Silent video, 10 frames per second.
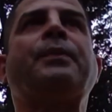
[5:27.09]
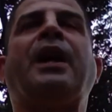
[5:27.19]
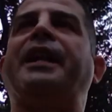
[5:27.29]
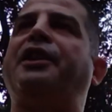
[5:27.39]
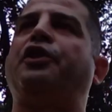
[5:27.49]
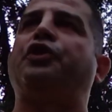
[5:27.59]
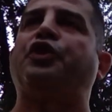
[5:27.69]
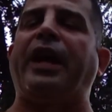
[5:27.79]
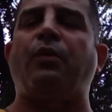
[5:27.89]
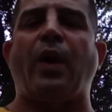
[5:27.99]
I didn't
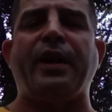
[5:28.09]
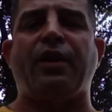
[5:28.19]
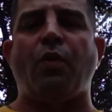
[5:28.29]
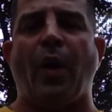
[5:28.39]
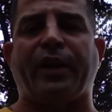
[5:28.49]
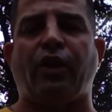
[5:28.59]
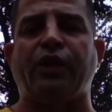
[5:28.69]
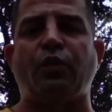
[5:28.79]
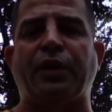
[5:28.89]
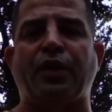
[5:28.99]
understand why
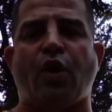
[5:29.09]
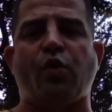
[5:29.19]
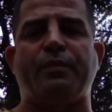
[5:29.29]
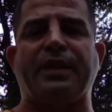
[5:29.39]
Cullen wouldn't go with me.